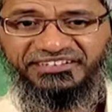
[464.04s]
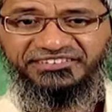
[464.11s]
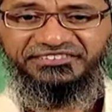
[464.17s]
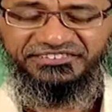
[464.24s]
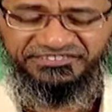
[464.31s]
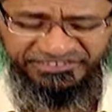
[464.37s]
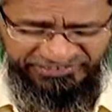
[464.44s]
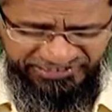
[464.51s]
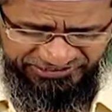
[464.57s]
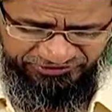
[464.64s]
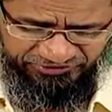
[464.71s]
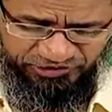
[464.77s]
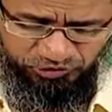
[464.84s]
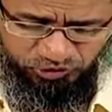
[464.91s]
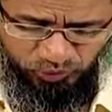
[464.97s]
Sister asked a
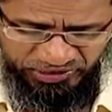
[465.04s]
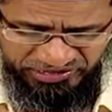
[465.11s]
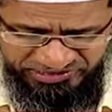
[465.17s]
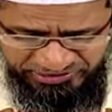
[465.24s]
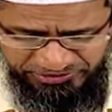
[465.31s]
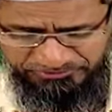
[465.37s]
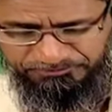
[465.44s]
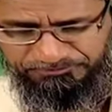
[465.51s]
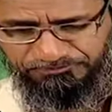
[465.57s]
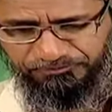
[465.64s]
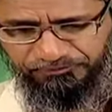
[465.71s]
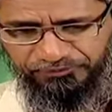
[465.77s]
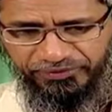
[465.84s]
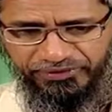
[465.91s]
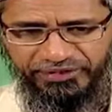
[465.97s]
very good question.
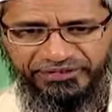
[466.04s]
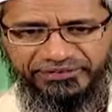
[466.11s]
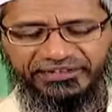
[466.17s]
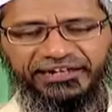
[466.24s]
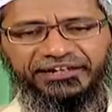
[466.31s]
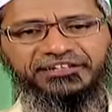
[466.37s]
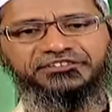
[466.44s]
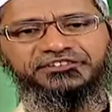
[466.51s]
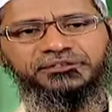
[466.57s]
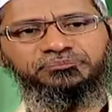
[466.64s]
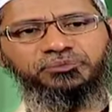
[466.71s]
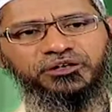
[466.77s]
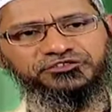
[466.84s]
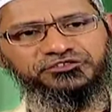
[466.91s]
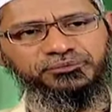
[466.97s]
That is it
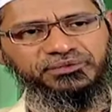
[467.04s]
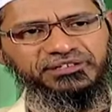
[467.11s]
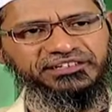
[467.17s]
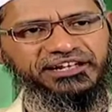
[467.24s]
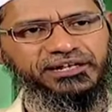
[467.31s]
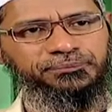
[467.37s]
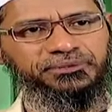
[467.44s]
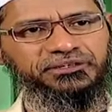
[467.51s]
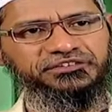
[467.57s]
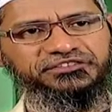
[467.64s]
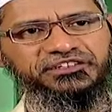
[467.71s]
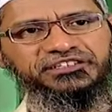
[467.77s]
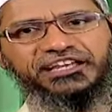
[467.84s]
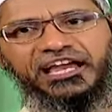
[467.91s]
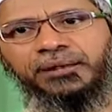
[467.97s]
possible that a
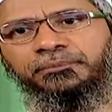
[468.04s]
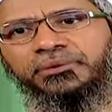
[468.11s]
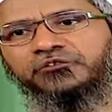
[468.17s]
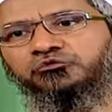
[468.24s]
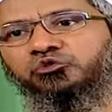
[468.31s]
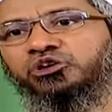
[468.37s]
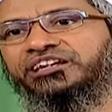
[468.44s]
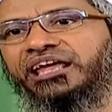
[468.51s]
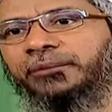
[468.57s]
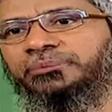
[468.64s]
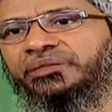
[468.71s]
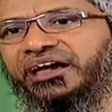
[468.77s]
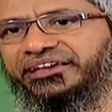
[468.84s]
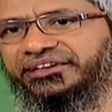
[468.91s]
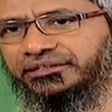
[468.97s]
person can be a full-time
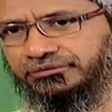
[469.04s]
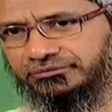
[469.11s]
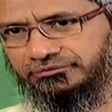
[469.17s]
dai